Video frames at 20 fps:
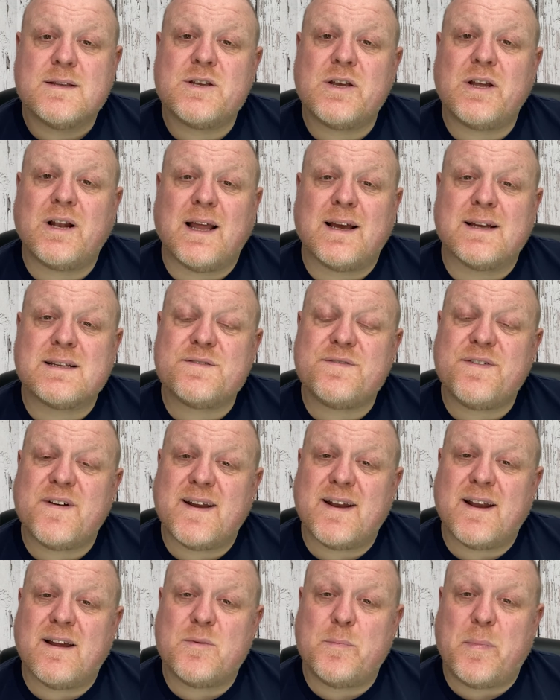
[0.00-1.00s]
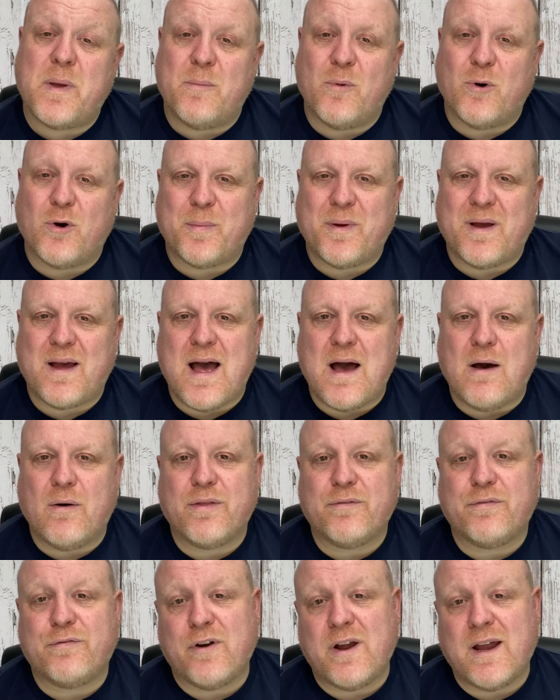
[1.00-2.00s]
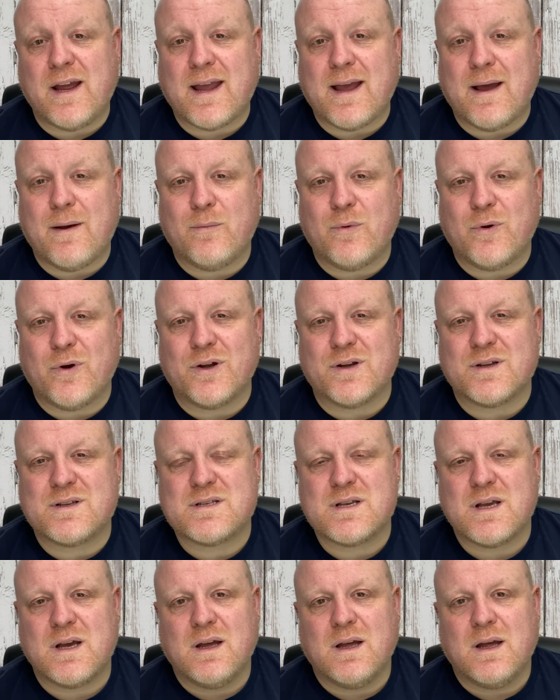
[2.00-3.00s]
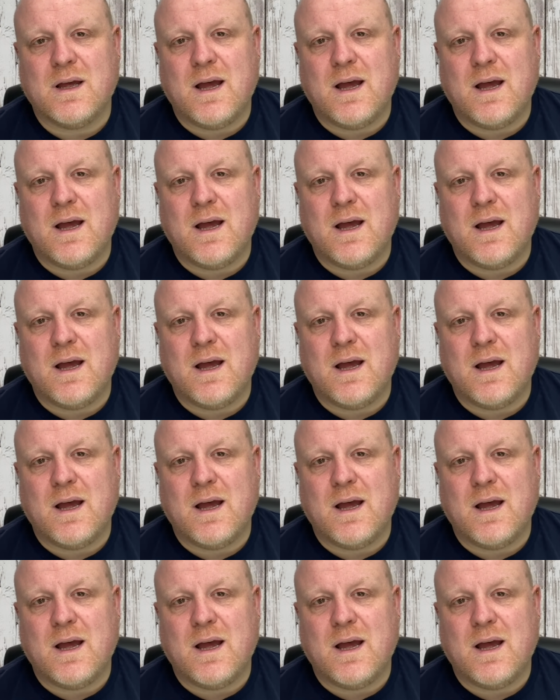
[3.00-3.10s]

So you'd like to find out a bit more about how the free account works.